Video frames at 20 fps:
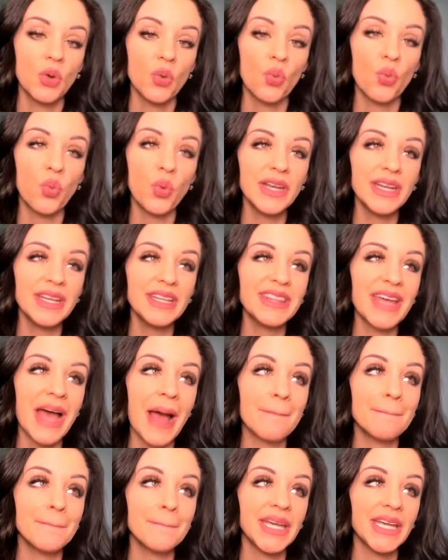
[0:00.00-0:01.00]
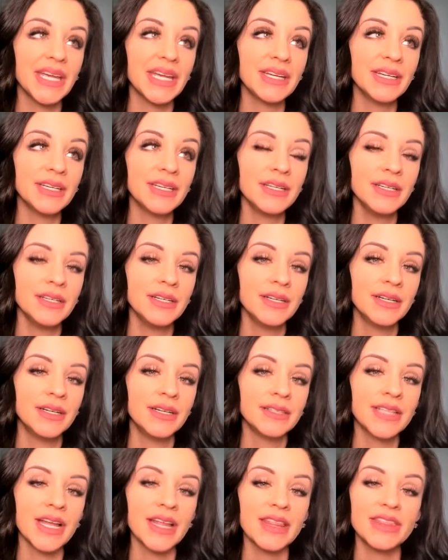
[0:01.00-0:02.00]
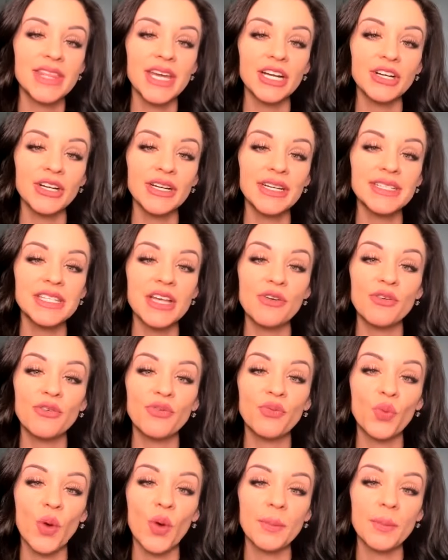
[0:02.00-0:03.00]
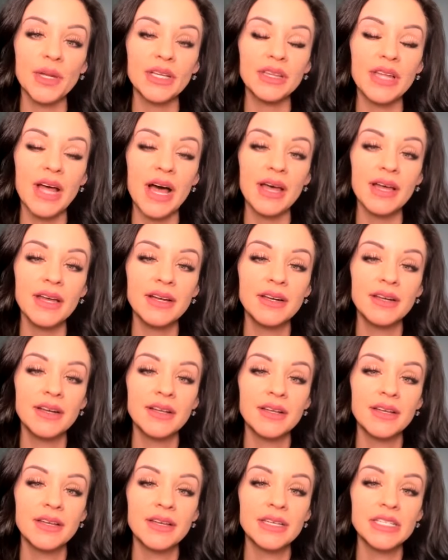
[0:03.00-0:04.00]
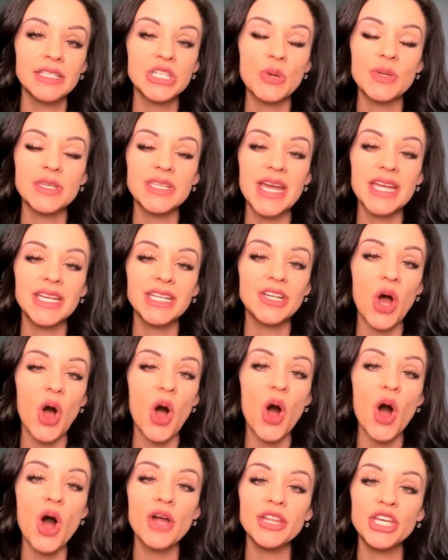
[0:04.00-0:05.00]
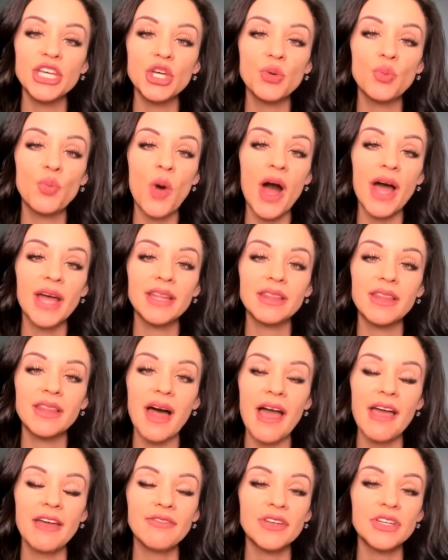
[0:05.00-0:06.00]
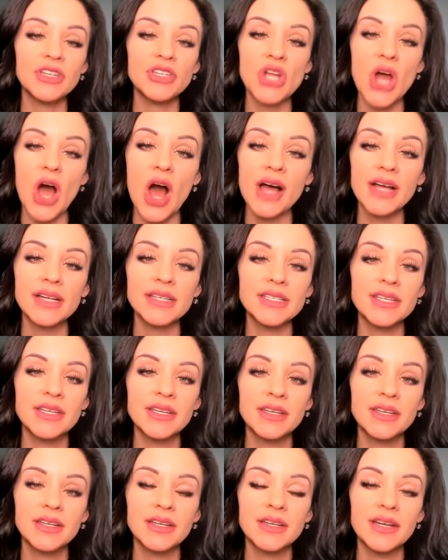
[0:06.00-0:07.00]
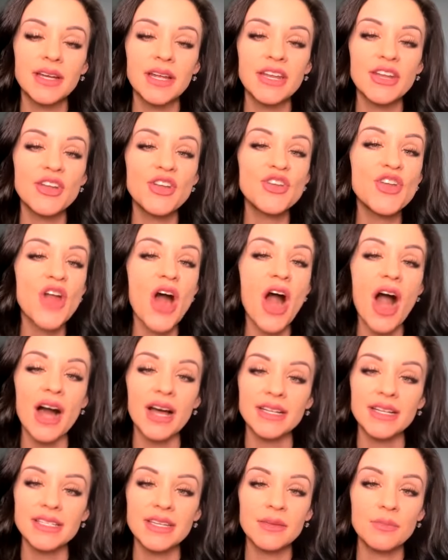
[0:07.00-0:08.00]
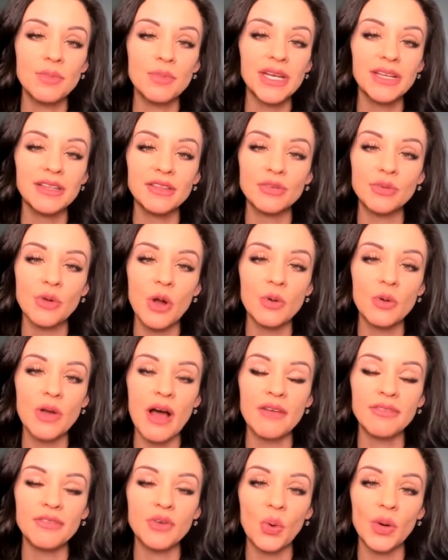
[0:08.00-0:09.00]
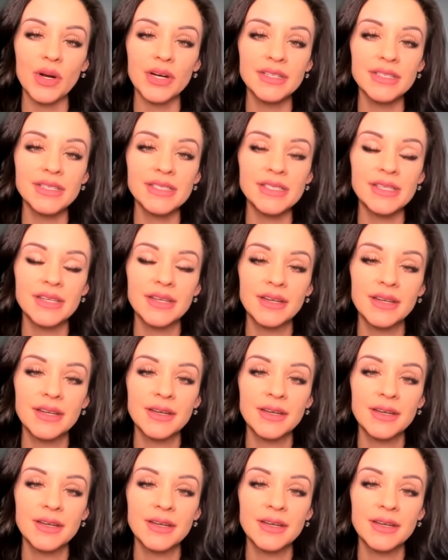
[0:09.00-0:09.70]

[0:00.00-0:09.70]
wouldn't that mean that there is a formula to attaining all that you want in life and not not being thrown off course?